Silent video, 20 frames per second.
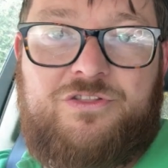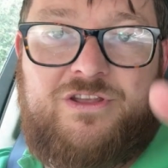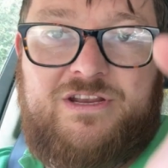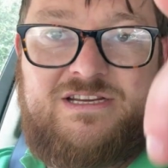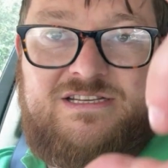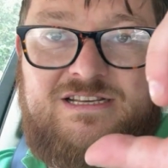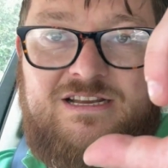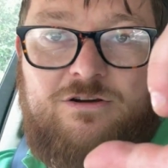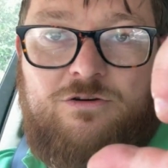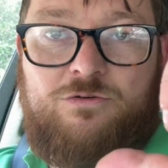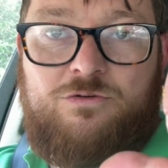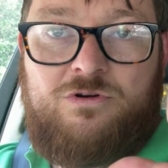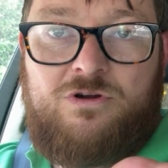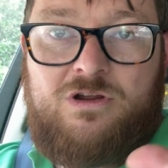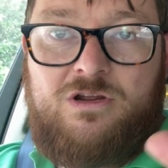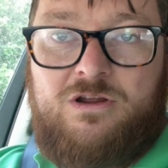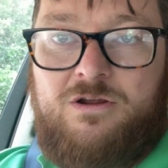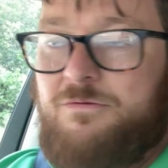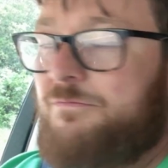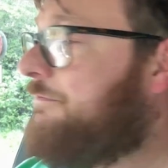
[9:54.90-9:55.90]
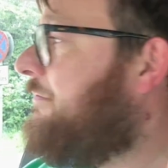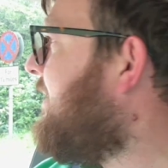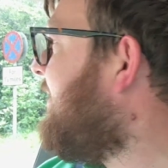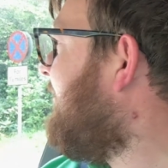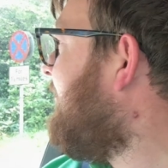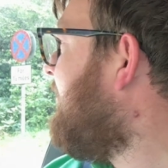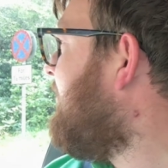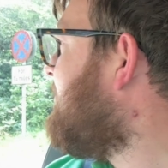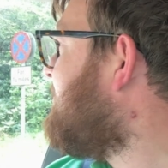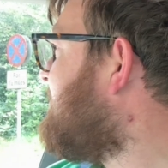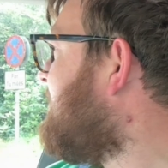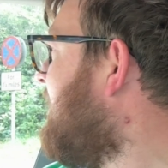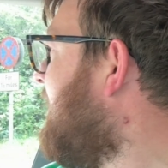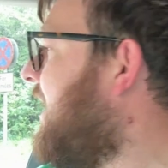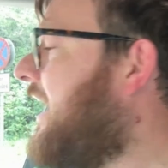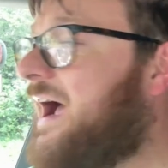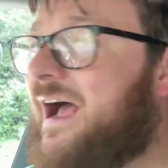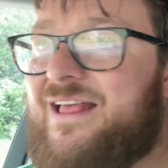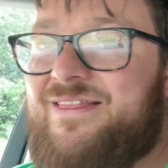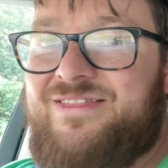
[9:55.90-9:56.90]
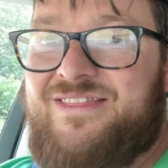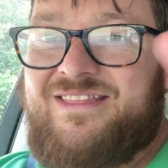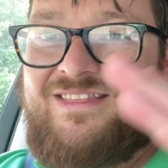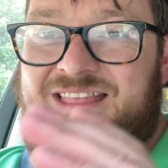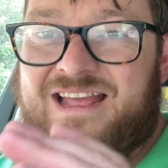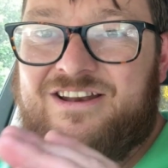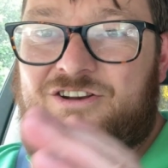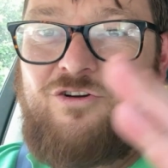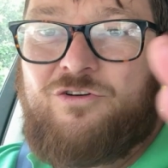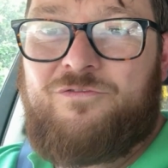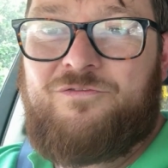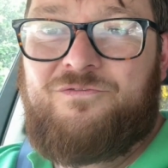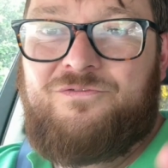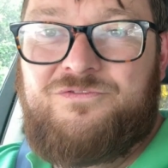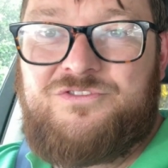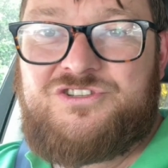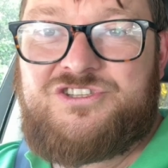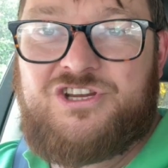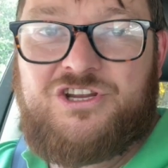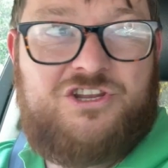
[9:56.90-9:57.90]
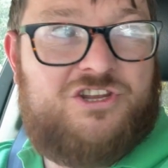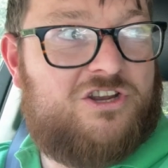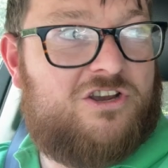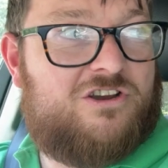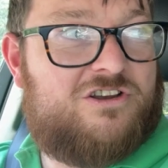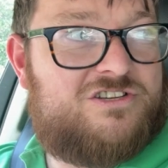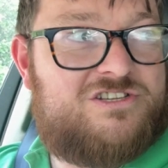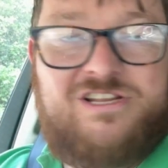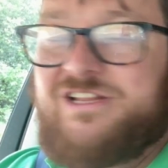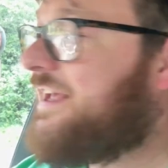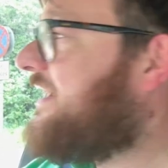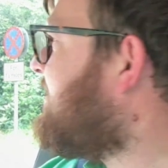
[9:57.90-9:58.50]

these little mirrors, and they're not secure, so they